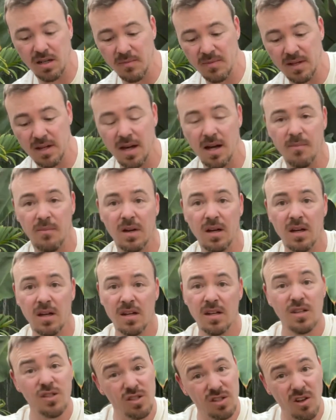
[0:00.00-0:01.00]
to become
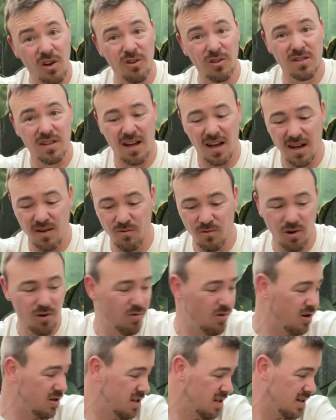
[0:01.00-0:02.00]
soaked and root
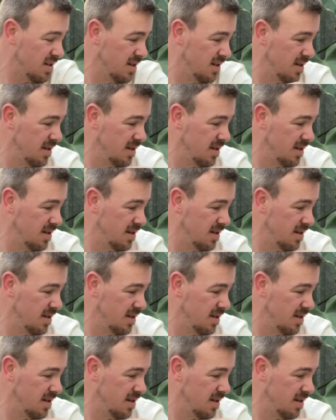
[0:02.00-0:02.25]
rotted.